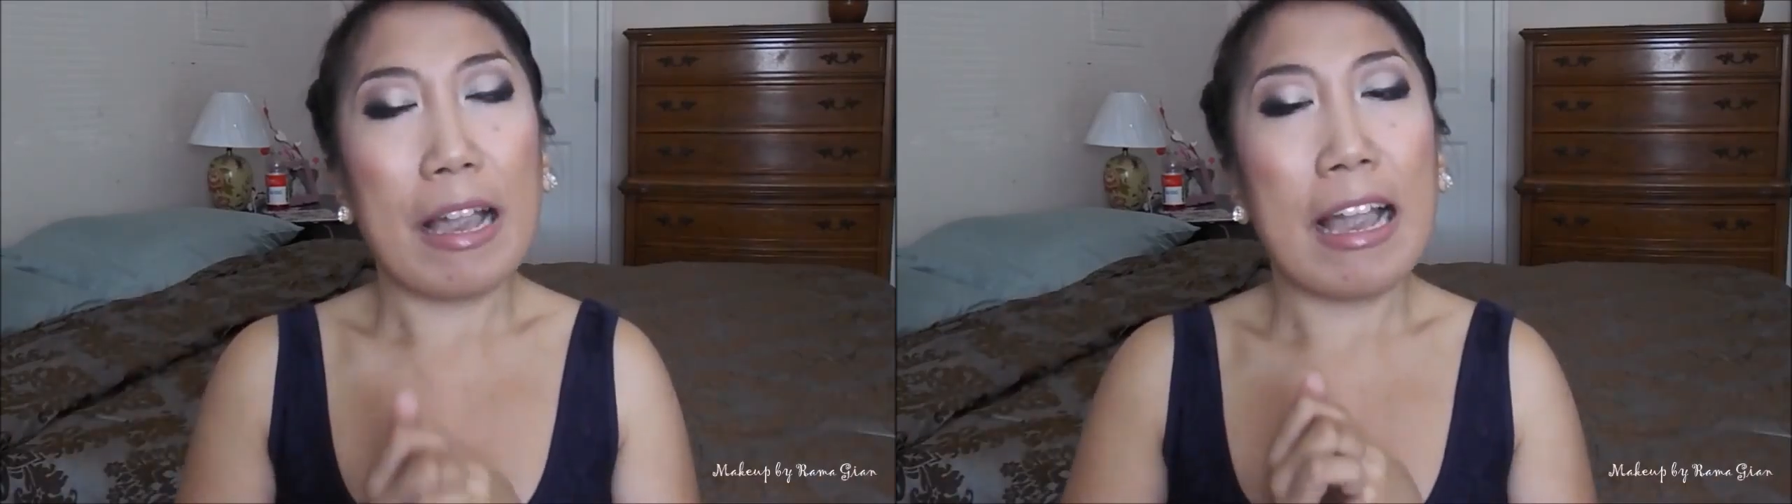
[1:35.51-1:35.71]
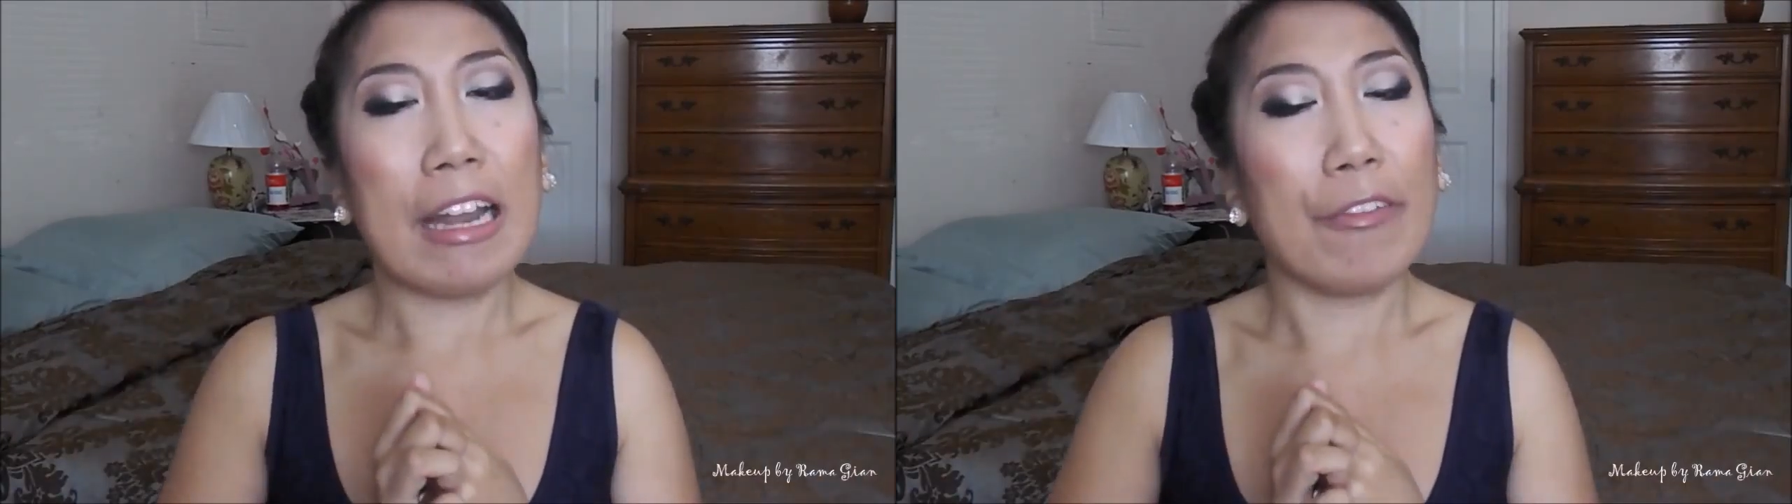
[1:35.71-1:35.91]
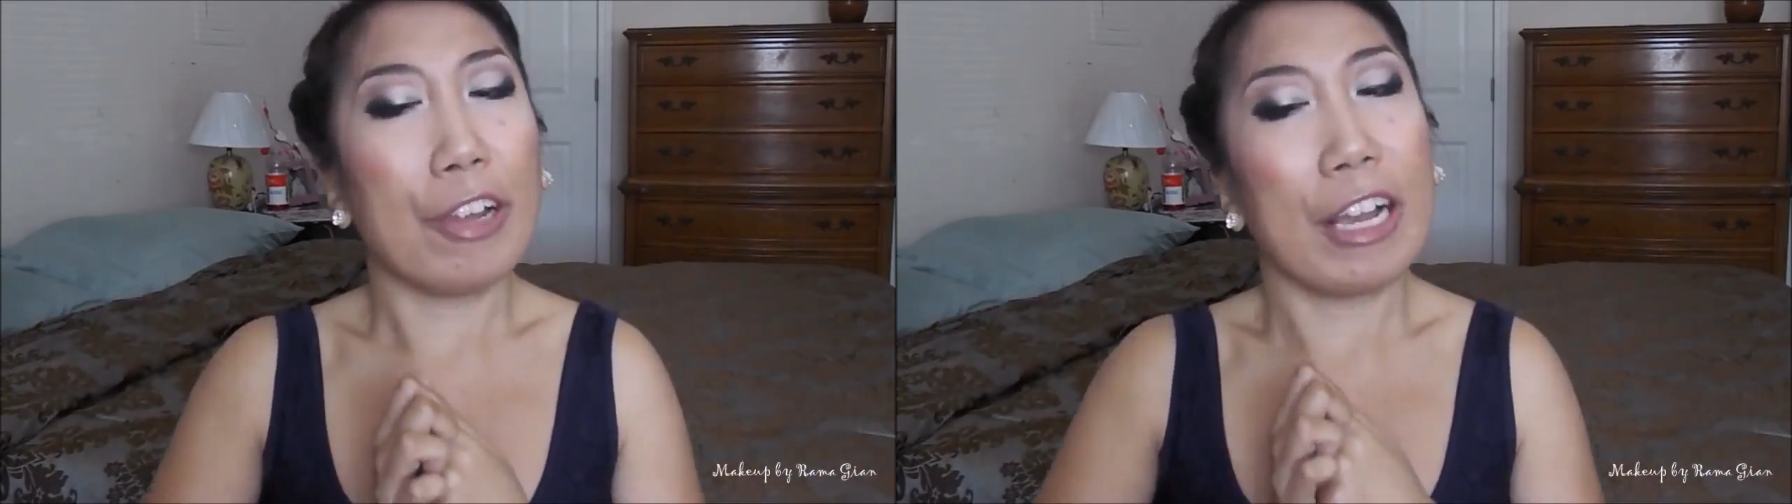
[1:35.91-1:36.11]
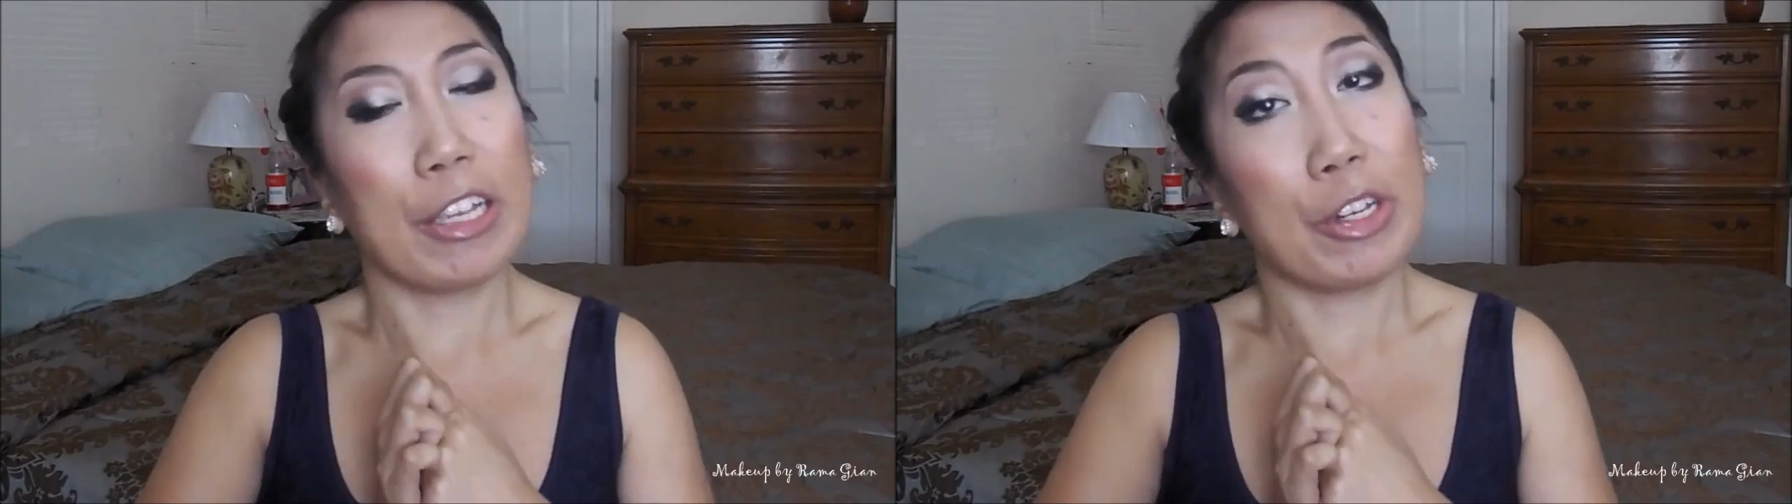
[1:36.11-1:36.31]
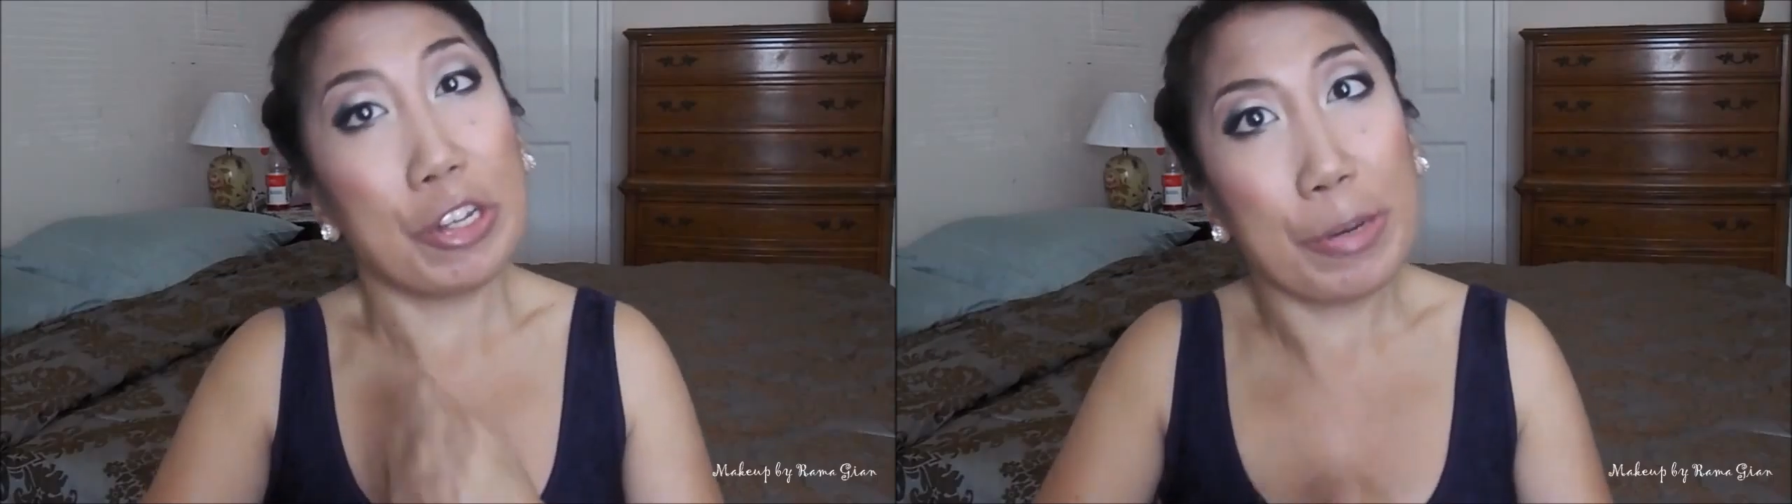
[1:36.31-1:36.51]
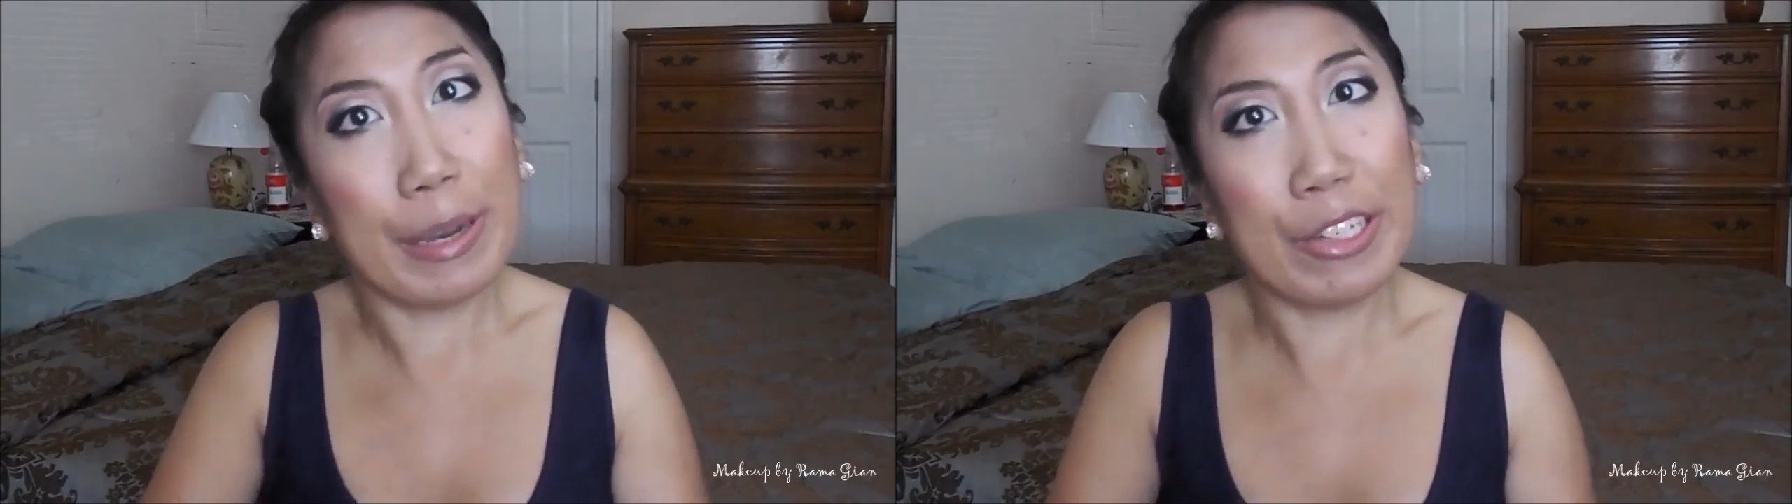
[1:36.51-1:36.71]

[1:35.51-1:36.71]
and if you guys are new to my